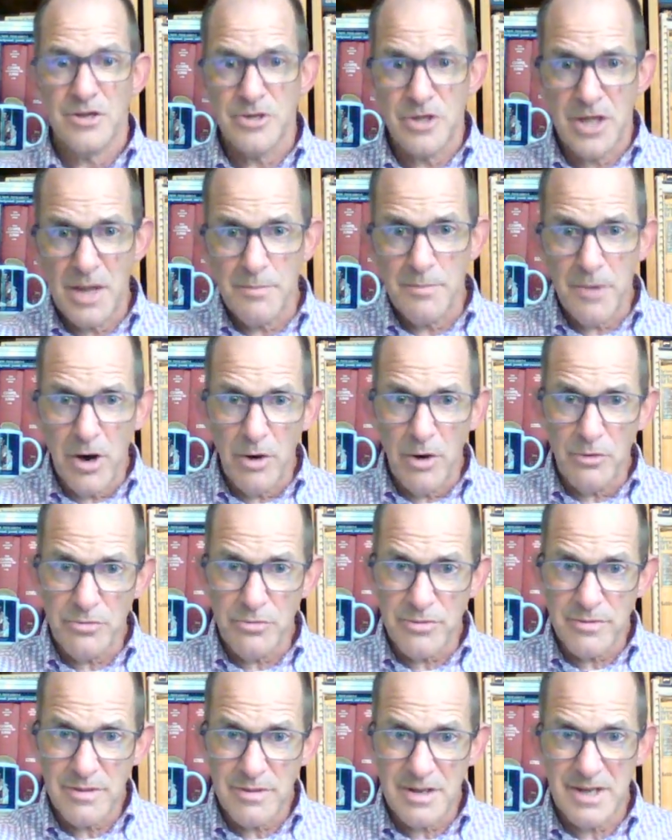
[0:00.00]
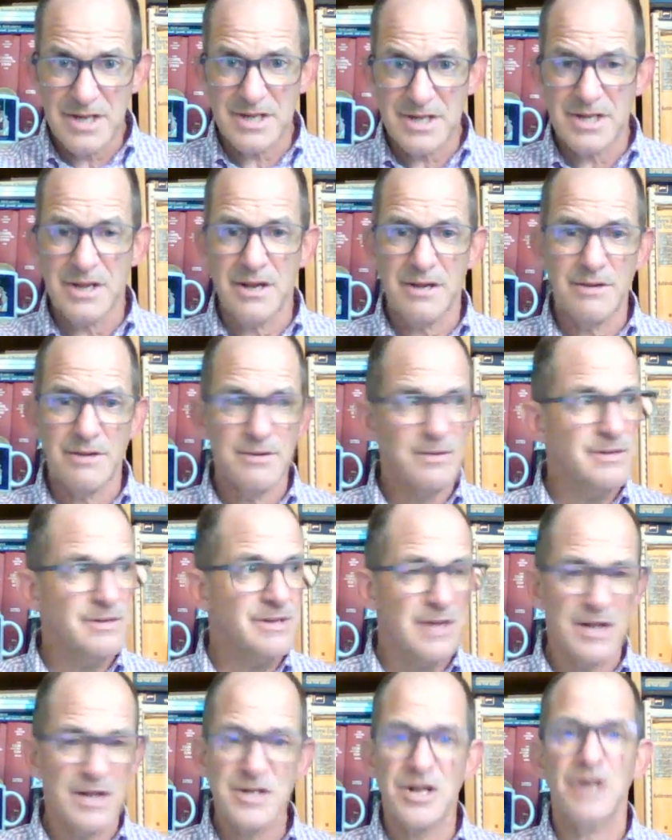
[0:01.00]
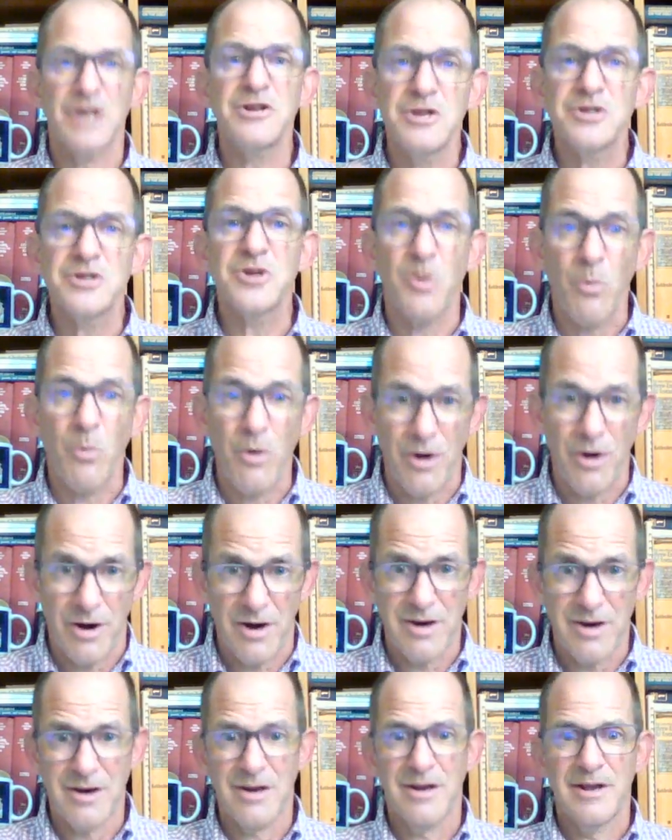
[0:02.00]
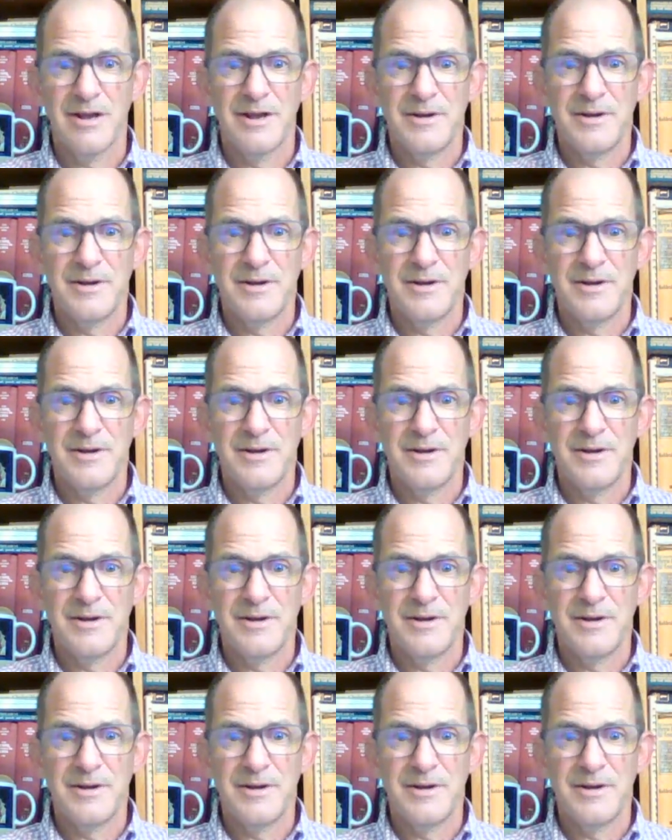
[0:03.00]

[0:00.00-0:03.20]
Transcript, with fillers: So they both get to continue to work